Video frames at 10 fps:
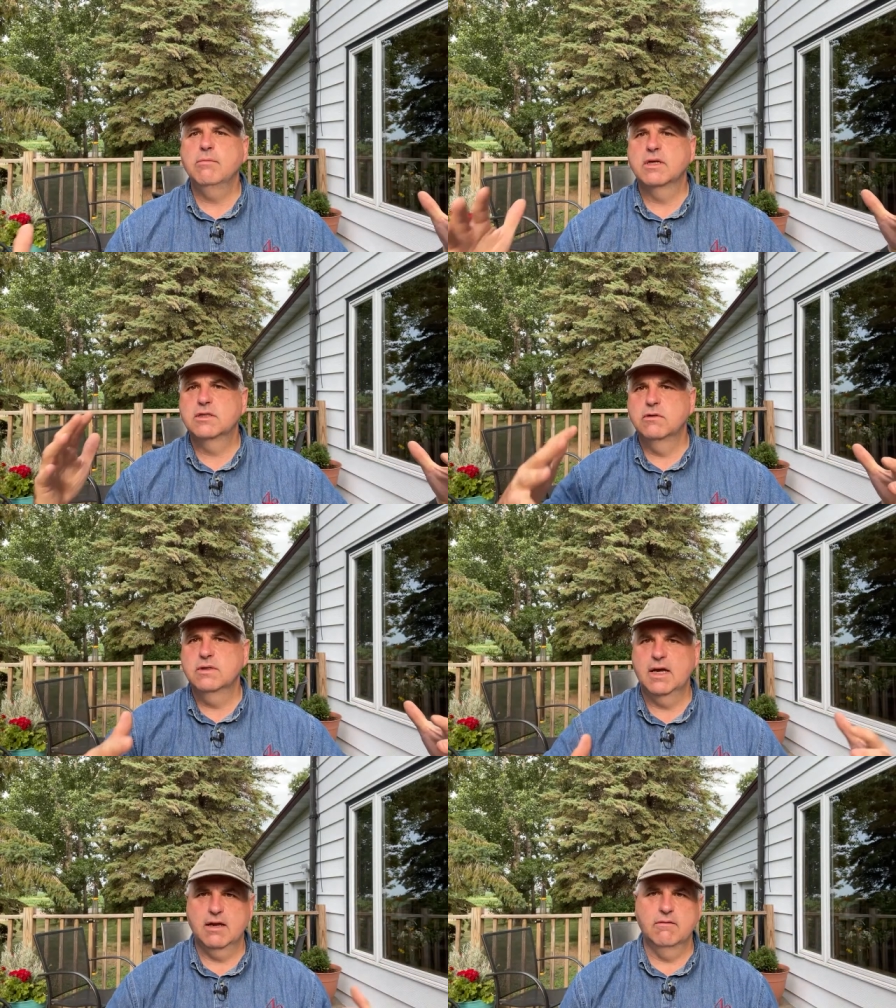But as soon
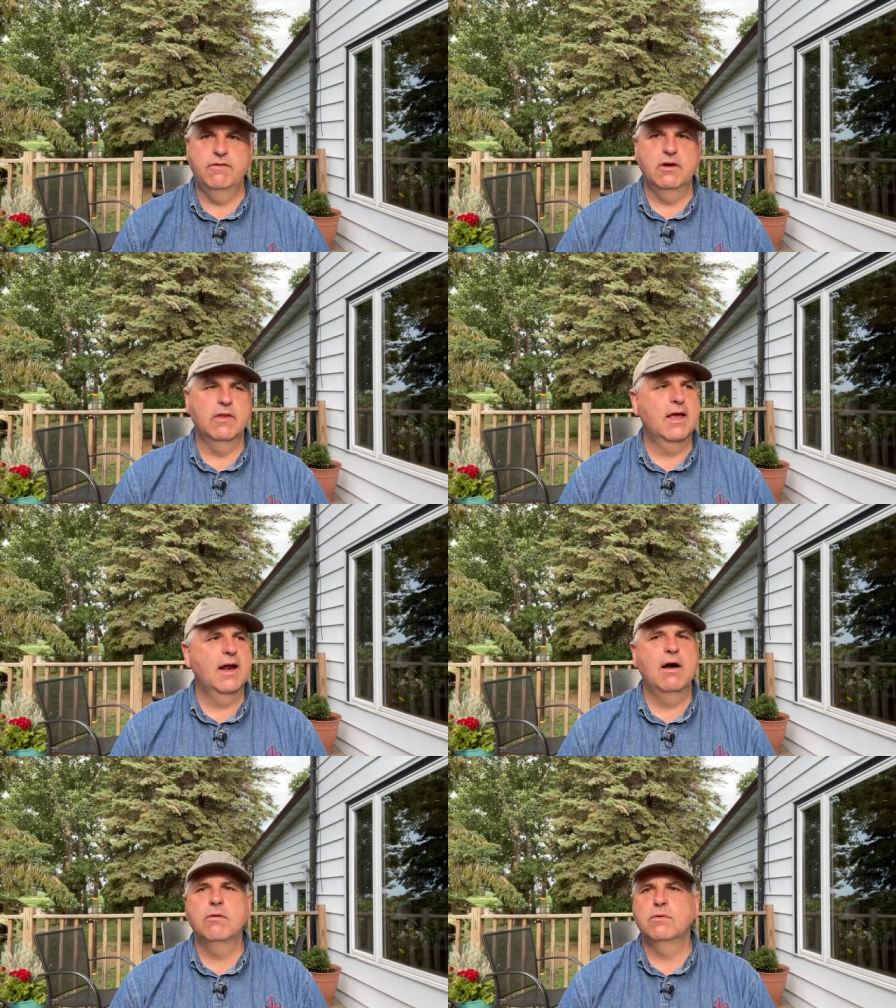as I can figure that
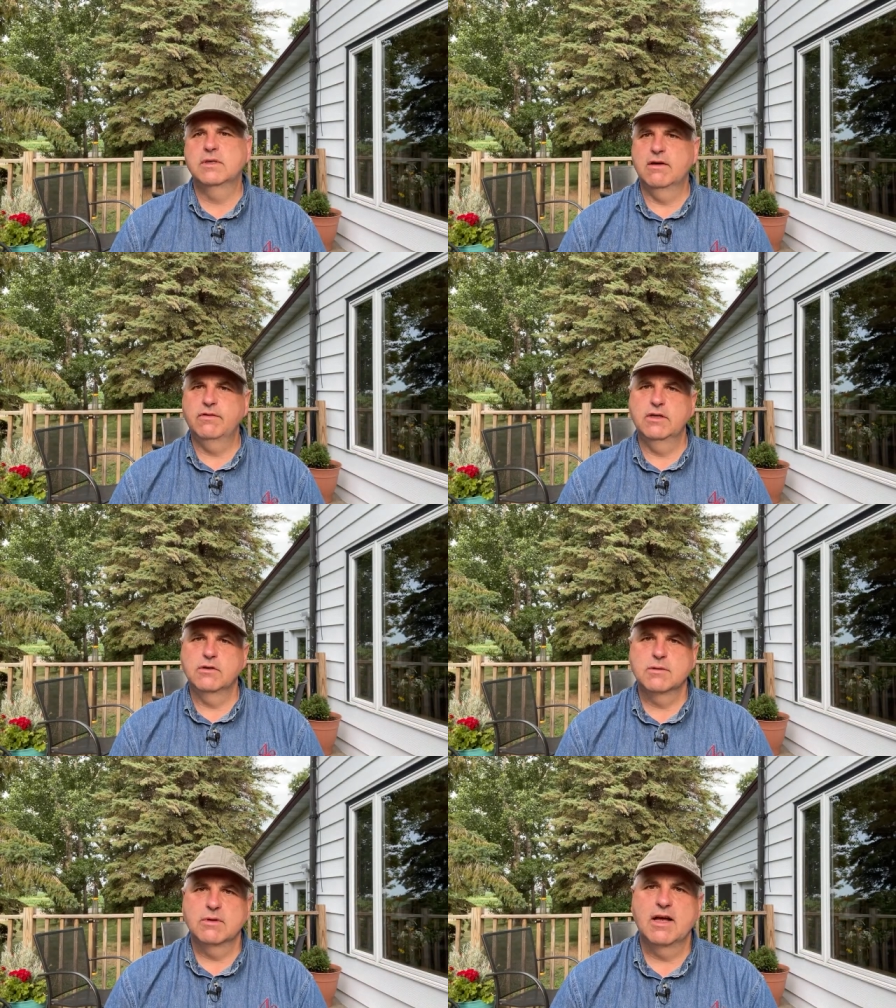out, we'll definitely
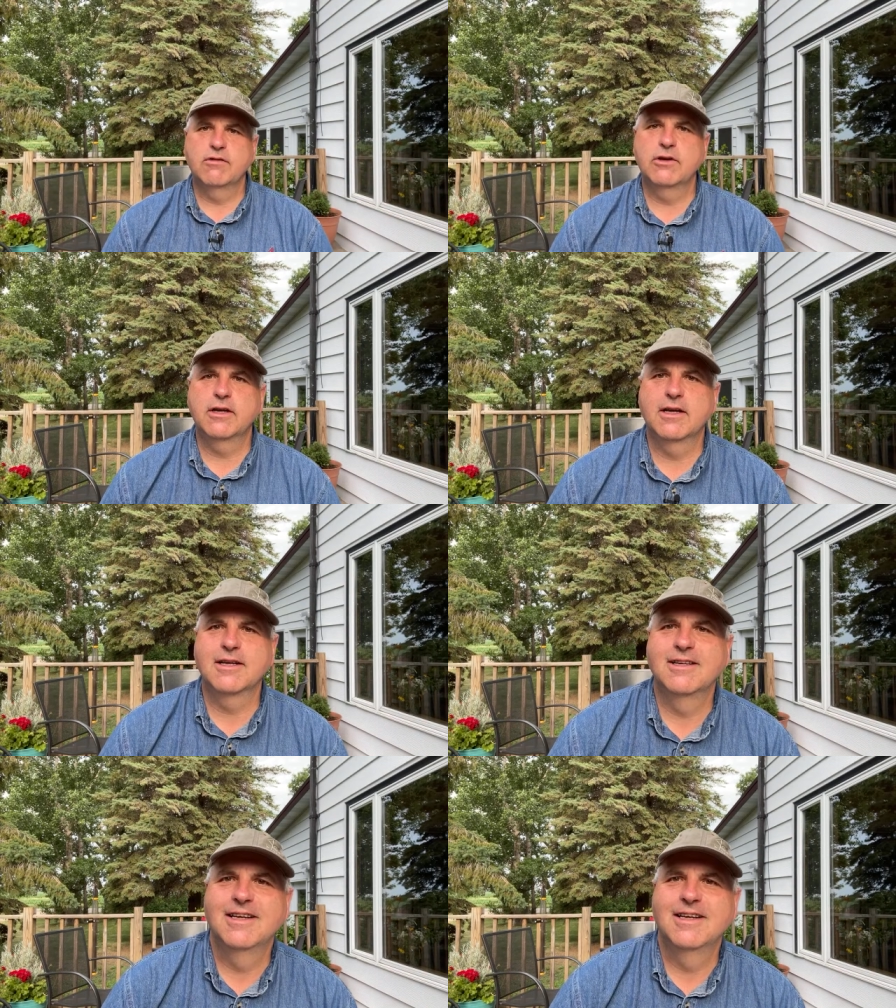do some live cooking.